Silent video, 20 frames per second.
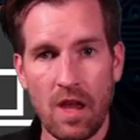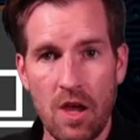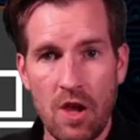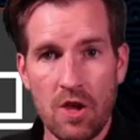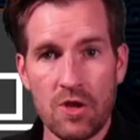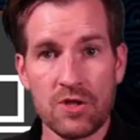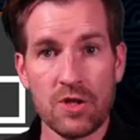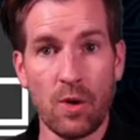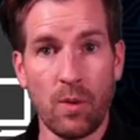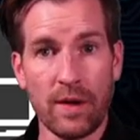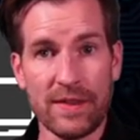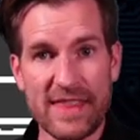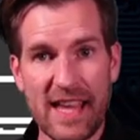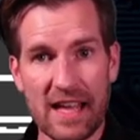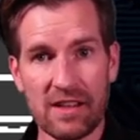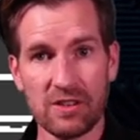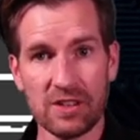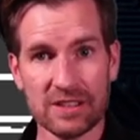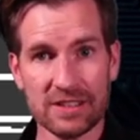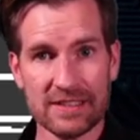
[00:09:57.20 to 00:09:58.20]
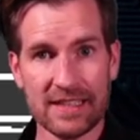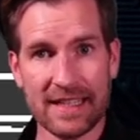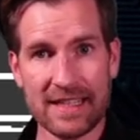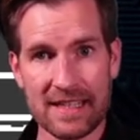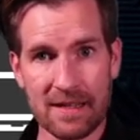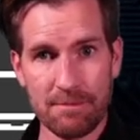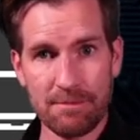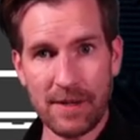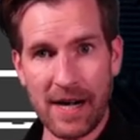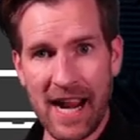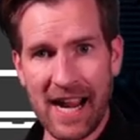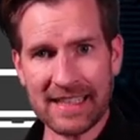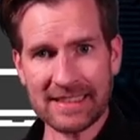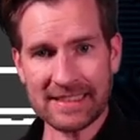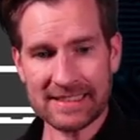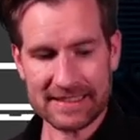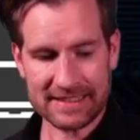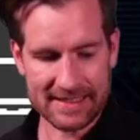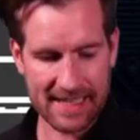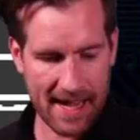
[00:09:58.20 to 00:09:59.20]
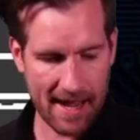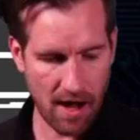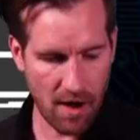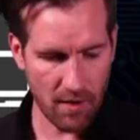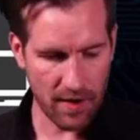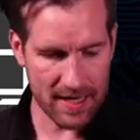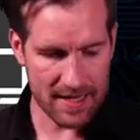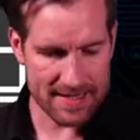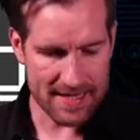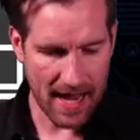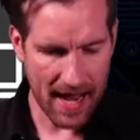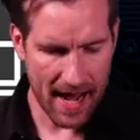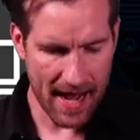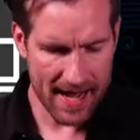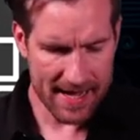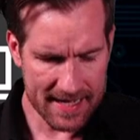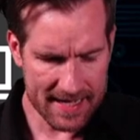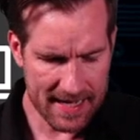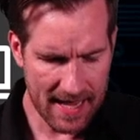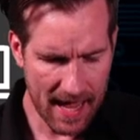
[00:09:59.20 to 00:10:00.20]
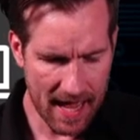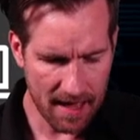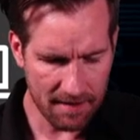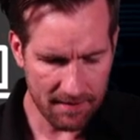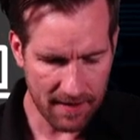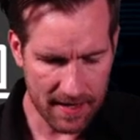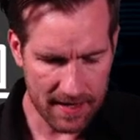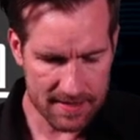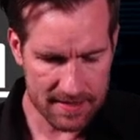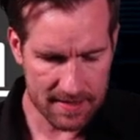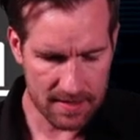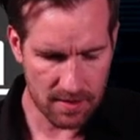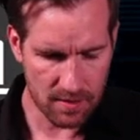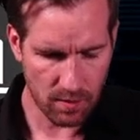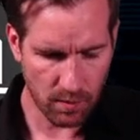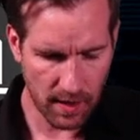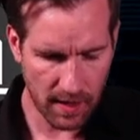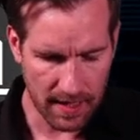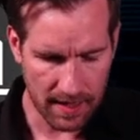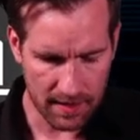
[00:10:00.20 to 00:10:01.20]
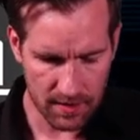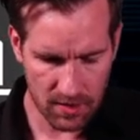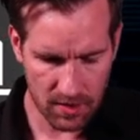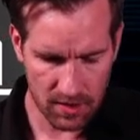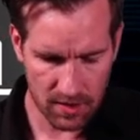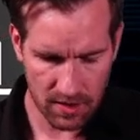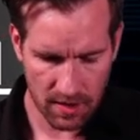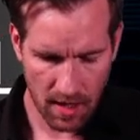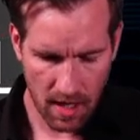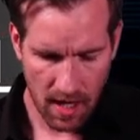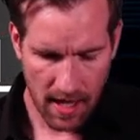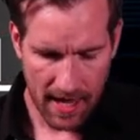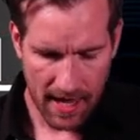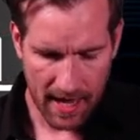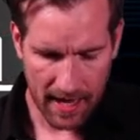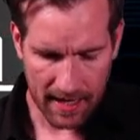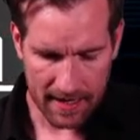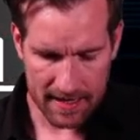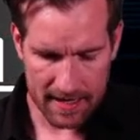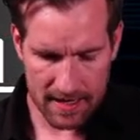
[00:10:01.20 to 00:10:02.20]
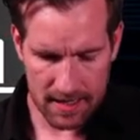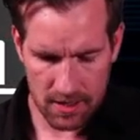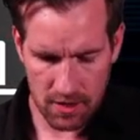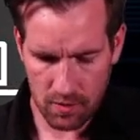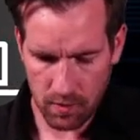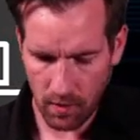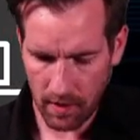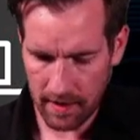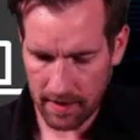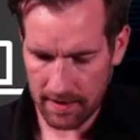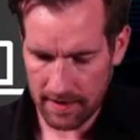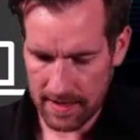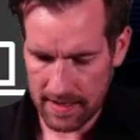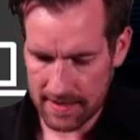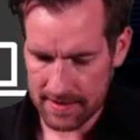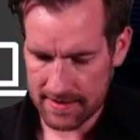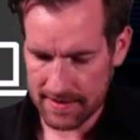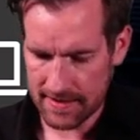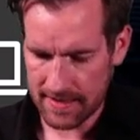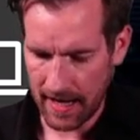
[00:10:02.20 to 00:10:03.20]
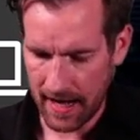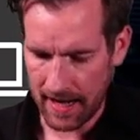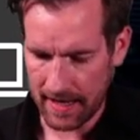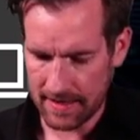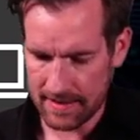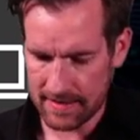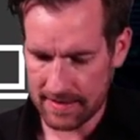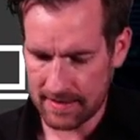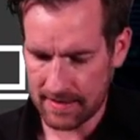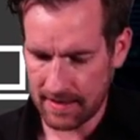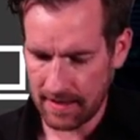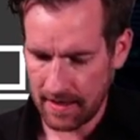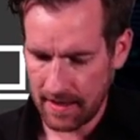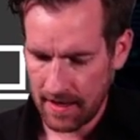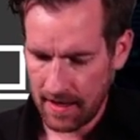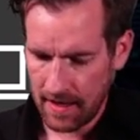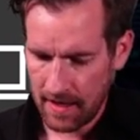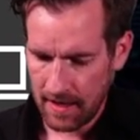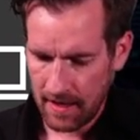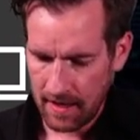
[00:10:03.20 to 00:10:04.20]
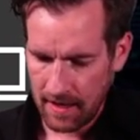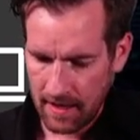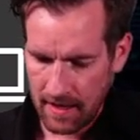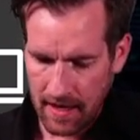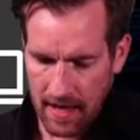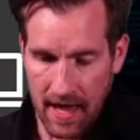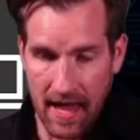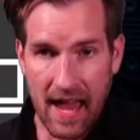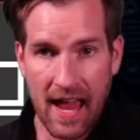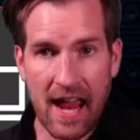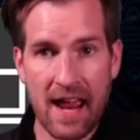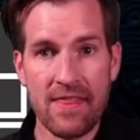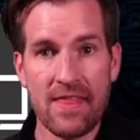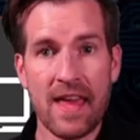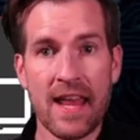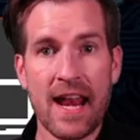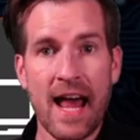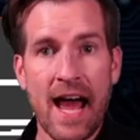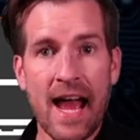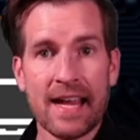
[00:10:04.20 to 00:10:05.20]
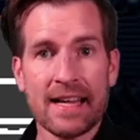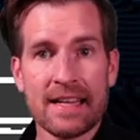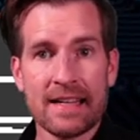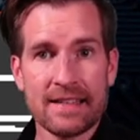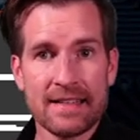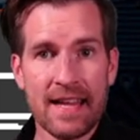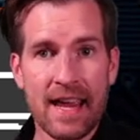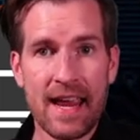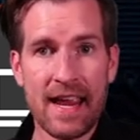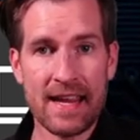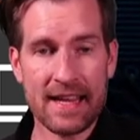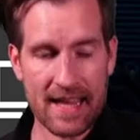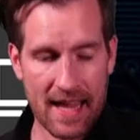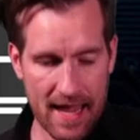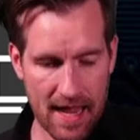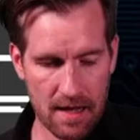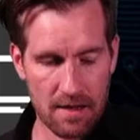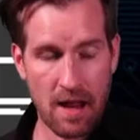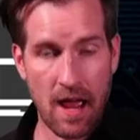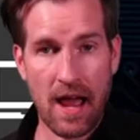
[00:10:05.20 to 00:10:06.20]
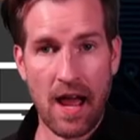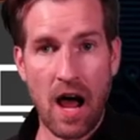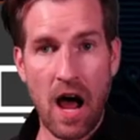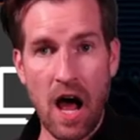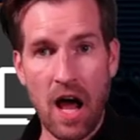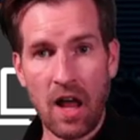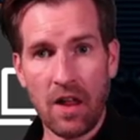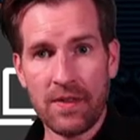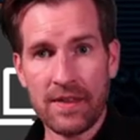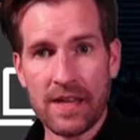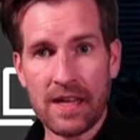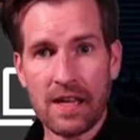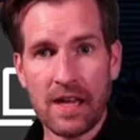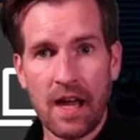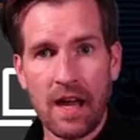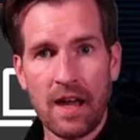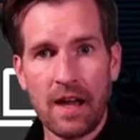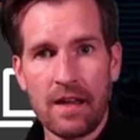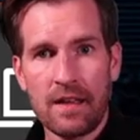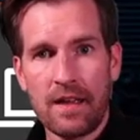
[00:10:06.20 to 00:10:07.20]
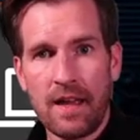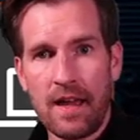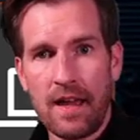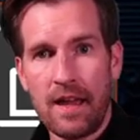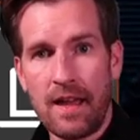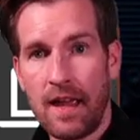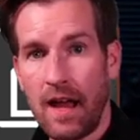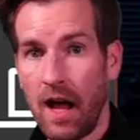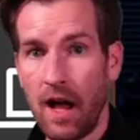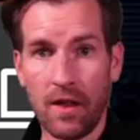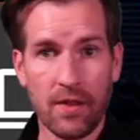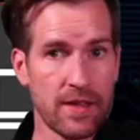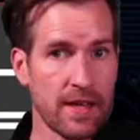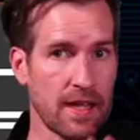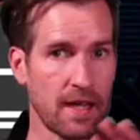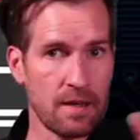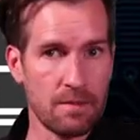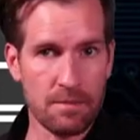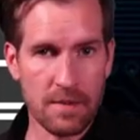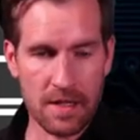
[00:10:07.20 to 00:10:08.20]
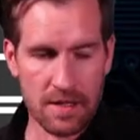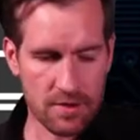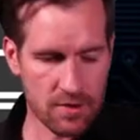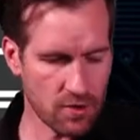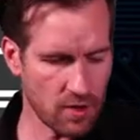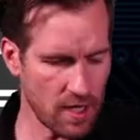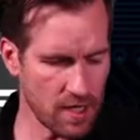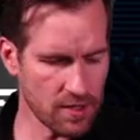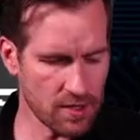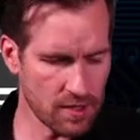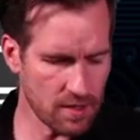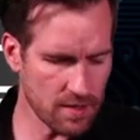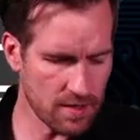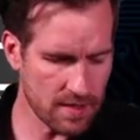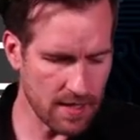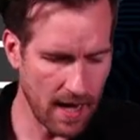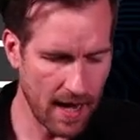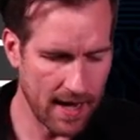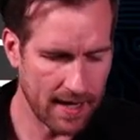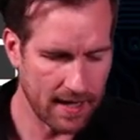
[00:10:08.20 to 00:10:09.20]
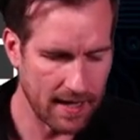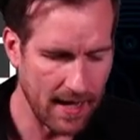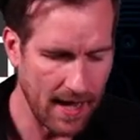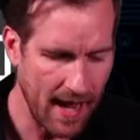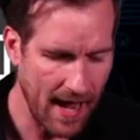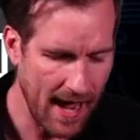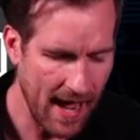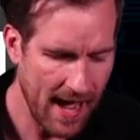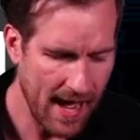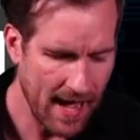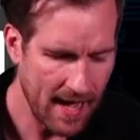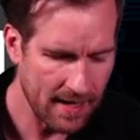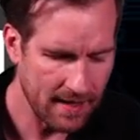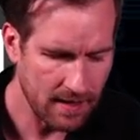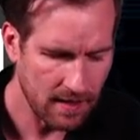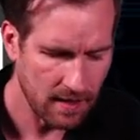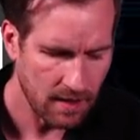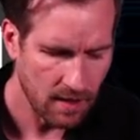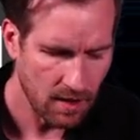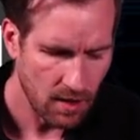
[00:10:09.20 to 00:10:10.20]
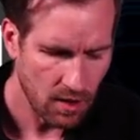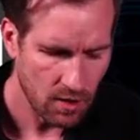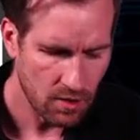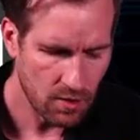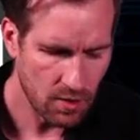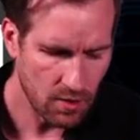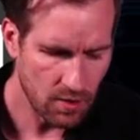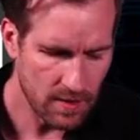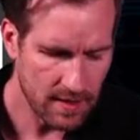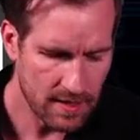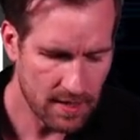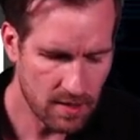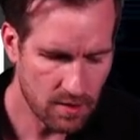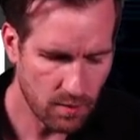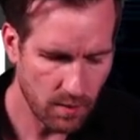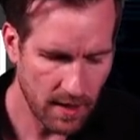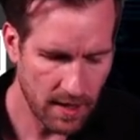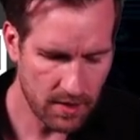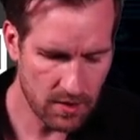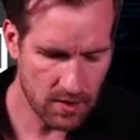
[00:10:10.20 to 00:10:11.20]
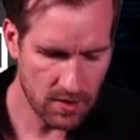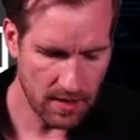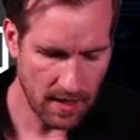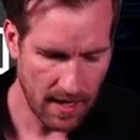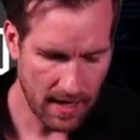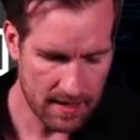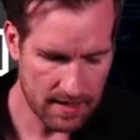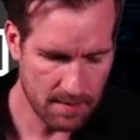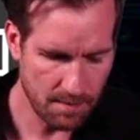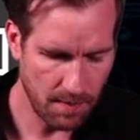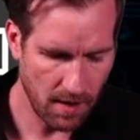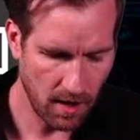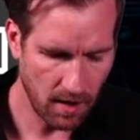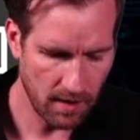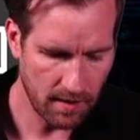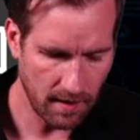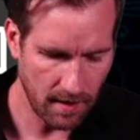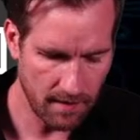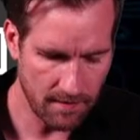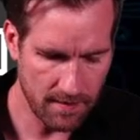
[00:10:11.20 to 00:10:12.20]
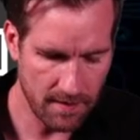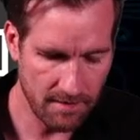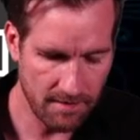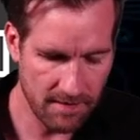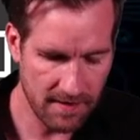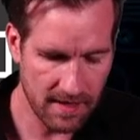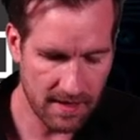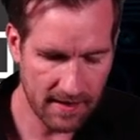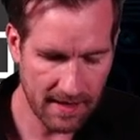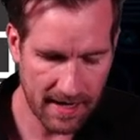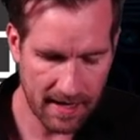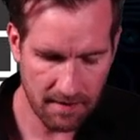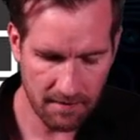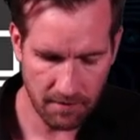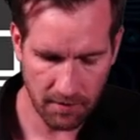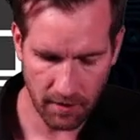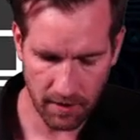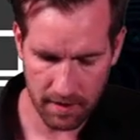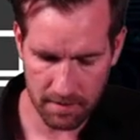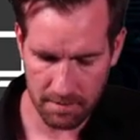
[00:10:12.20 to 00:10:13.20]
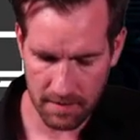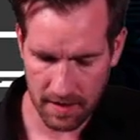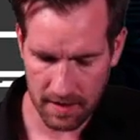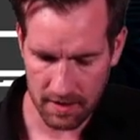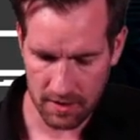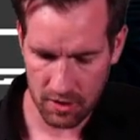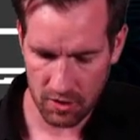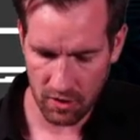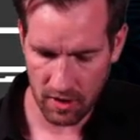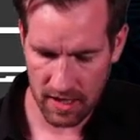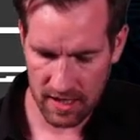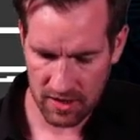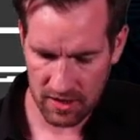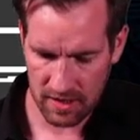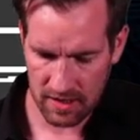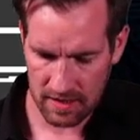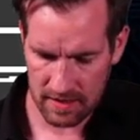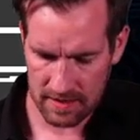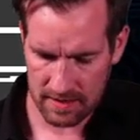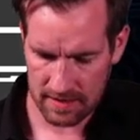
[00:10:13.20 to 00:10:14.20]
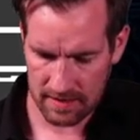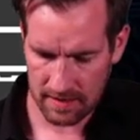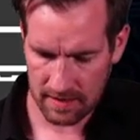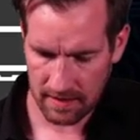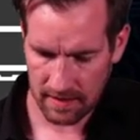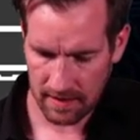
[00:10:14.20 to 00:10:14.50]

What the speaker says: So what that looks like in practice now is I have a switch at each one of these sites, and then I can take and all the administrations I can add to this switch as part of the VLAN for administrations.